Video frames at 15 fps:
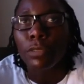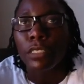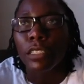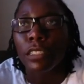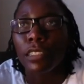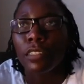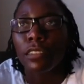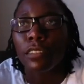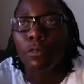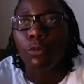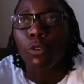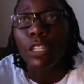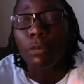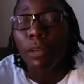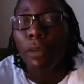And
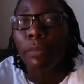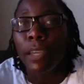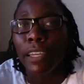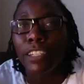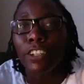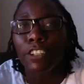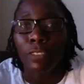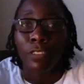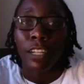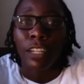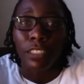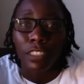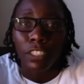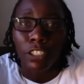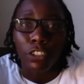one of my main goals, I
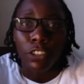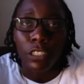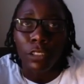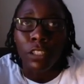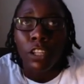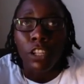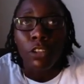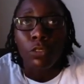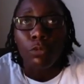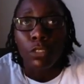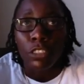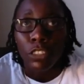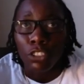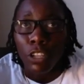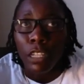forgot to tell you earlier, was
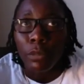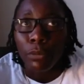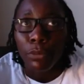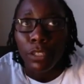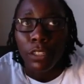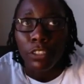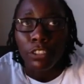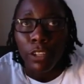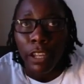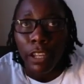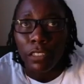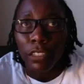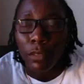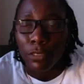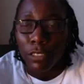to try to bring a track
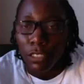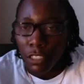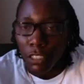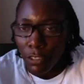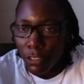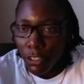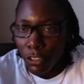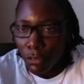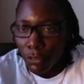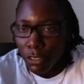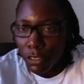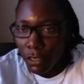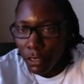club to the Gulf Coast.